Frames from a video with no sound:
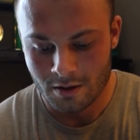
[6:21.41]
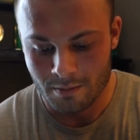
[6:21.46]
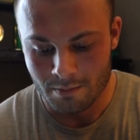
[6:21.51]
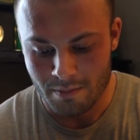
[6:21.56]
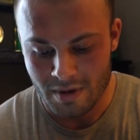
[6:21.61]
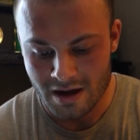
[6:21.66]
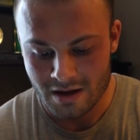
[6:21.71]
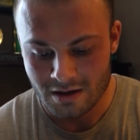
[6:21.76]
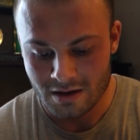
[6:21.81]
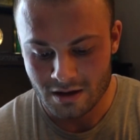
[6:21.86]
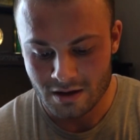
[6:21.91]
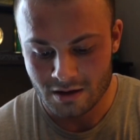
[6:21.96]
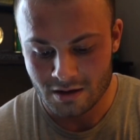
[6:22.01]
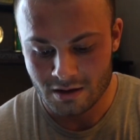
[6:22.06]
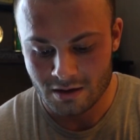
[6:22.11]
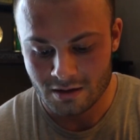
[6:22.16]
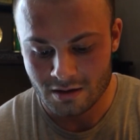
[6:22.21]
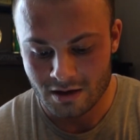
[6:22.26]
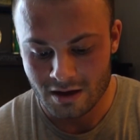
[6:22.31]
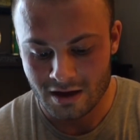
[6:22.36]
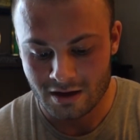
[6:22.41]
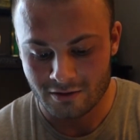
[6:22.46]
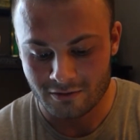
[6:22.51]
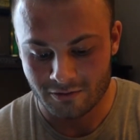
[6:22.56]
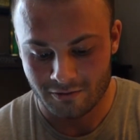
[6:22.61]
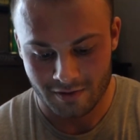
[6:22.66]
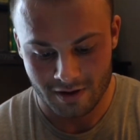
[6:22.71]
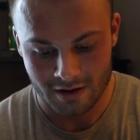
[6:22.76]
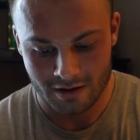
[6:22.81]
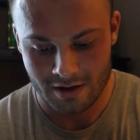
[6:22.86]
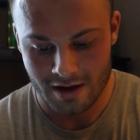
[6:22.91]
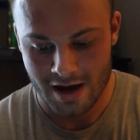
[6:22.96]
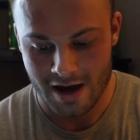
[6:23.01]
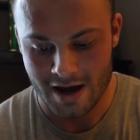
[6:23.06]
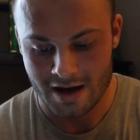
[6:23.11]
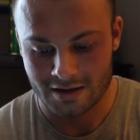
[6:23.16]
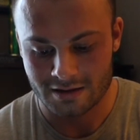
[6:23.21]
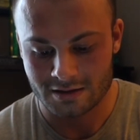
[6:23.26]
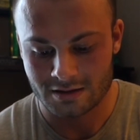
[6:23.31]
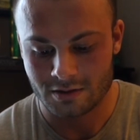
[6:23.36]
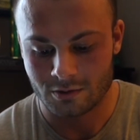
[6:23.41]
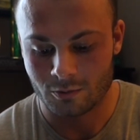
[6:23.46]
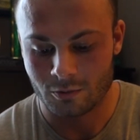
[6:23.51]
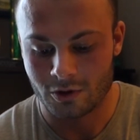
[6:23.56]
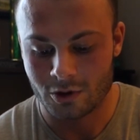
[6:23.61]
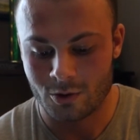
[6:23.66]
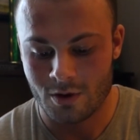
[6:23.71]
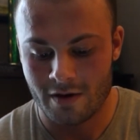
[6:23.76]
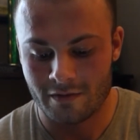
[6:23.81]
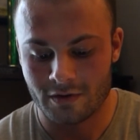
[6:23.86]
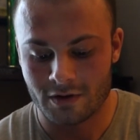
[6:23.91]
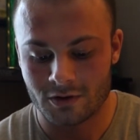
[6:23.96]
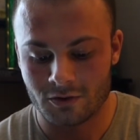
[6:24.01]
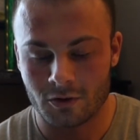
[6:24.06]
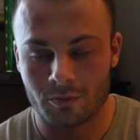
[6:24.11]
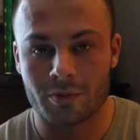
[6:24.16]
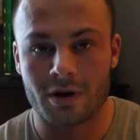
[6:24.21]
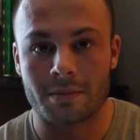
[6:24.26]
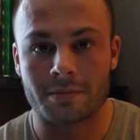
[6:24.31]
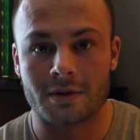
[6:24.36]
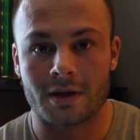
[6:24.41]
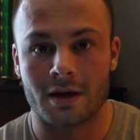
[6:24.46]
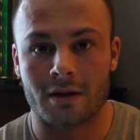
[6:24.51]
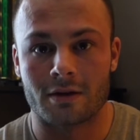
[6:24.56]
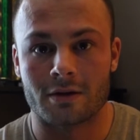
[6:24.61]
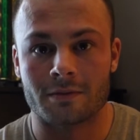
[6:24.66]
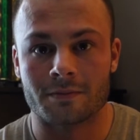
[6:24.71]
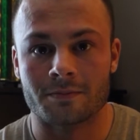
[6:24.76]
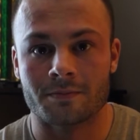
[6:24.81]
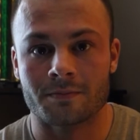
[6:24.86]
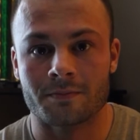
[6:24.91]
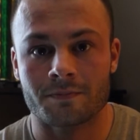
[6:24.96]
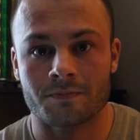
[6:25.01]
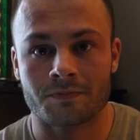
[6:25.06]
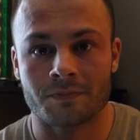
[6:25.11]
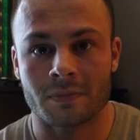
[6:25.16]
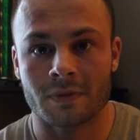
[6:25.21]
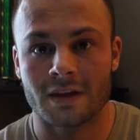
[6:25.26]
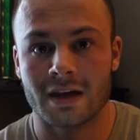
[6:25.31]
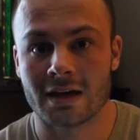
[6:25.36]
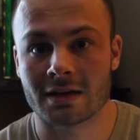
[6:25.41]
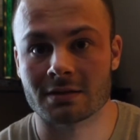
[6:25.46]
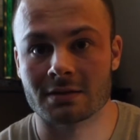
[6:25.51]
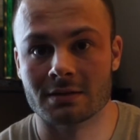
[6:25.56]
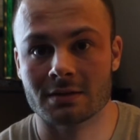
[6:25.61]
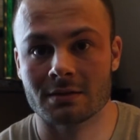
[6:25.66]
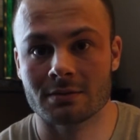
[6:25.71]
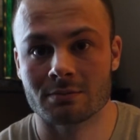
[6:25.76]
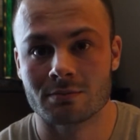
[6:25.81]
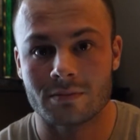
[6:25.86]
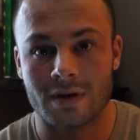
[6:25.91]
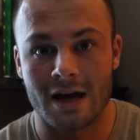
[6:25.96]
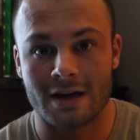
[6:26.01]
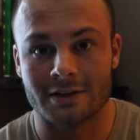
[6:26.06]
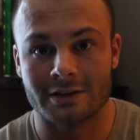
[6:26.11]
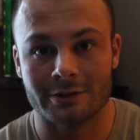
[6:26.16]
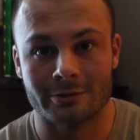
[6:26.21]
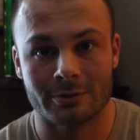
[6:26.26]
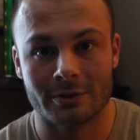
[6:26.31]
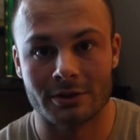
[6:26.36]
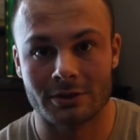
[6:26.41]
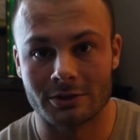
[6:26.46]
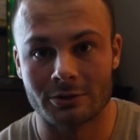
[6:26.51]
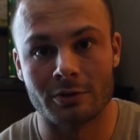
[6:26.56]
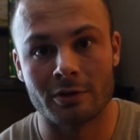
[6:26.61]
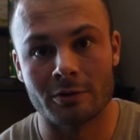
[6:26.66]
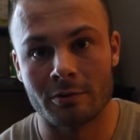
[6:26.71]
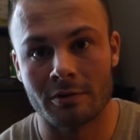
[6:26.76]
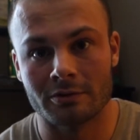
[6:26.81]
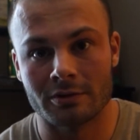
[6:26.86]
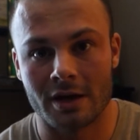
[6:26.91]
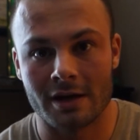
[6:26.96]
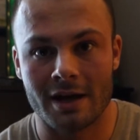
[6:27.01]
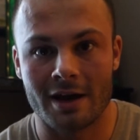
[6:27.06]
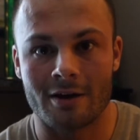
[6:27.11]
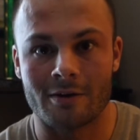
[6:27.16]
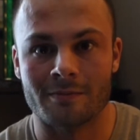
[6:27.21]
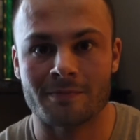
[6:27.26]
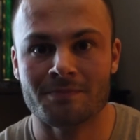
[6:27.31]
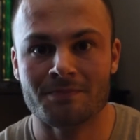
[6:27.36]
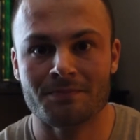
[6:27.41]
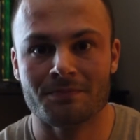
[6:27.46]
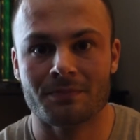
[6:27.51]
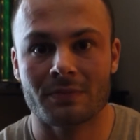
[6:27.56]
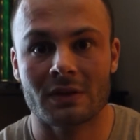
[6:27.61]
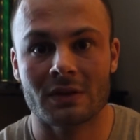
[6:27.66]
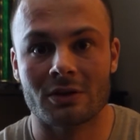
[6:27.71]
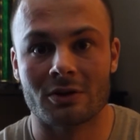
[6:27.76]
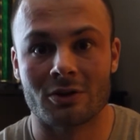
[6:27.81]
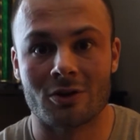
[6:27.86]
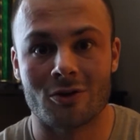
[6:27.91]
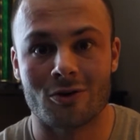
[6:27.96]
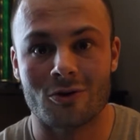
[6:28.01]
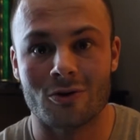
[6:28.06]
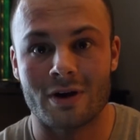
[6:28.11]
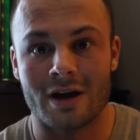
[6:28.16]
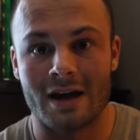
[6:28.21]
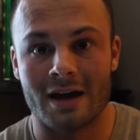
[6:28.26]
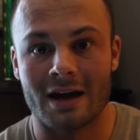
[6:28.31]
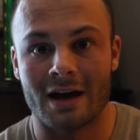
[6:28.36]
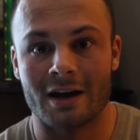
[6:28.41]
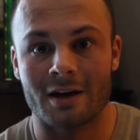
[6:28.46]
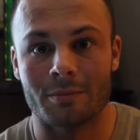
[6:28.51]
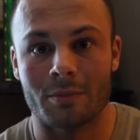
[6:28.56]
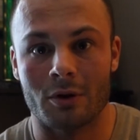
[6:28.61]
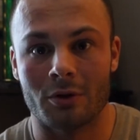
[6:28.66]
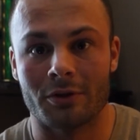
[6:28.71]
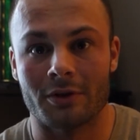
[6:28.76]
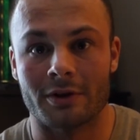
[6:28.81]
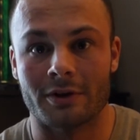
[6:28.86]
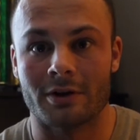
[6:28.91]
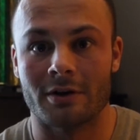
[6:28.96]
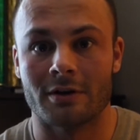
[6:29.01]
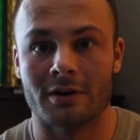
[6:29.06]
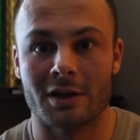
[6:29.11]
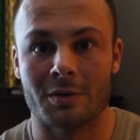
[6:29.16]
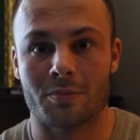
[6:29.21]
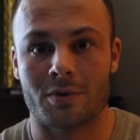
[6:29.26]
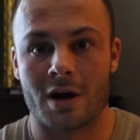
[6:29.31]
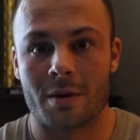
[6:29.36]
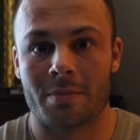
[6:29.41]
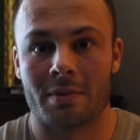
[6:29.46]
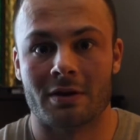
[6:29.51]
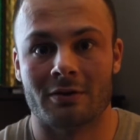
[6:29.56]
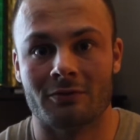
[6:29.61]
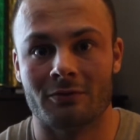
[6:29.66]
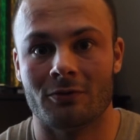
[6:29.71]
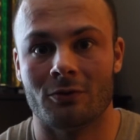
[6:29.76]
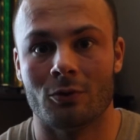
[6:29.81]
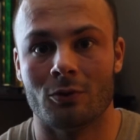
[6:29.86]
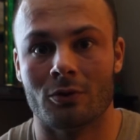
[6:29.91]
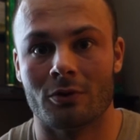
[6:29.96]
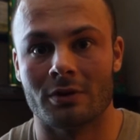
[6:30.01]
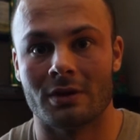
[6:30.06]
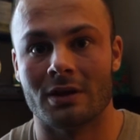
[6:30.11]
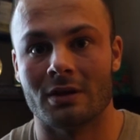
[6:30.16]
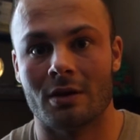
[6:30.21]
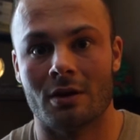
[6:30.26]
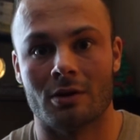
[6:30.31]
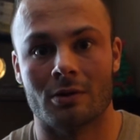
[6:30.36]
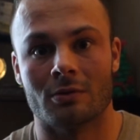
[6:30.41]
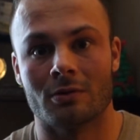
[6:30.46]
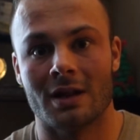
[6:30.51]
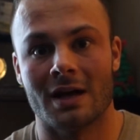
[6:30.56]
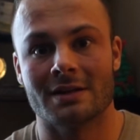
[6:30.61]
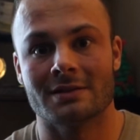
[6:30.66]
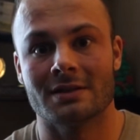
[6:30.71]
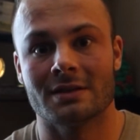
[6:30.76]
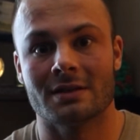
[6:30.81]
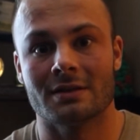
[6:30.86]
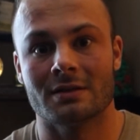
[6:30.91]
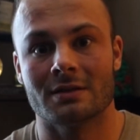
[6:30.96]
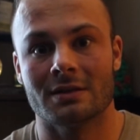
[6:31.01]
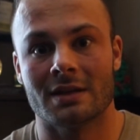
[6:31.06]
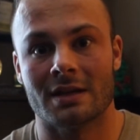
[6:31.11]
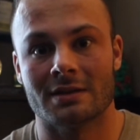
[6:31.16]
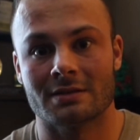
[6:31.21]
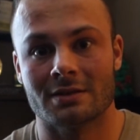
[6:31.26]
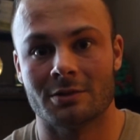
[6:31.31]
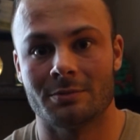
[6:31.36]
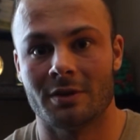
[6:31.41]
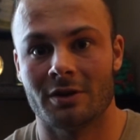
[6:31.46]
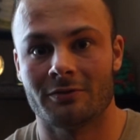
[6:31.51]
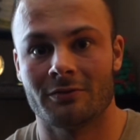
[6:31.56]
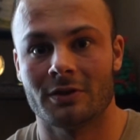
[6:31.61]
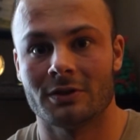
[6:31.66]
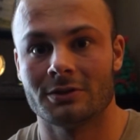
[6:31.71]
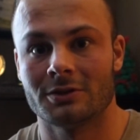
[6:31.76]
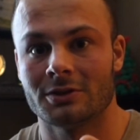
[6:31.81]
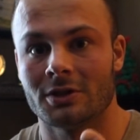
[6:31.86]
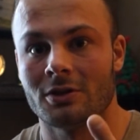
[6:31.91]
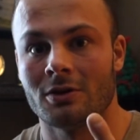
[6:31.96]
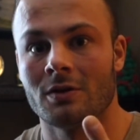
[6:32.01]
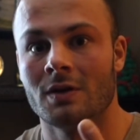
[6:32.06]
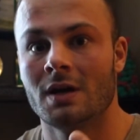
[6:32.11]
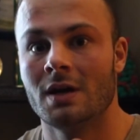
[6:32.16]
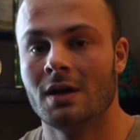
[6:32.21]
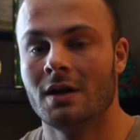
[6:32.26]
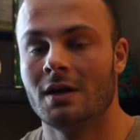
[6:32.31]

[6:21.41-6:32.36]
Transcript: Making It Fit asked, will you ever do a prep together? Yes, actually we're doing one right now. Nicole and I are currently prepping for the Arnold Classic. That's going to be our first show.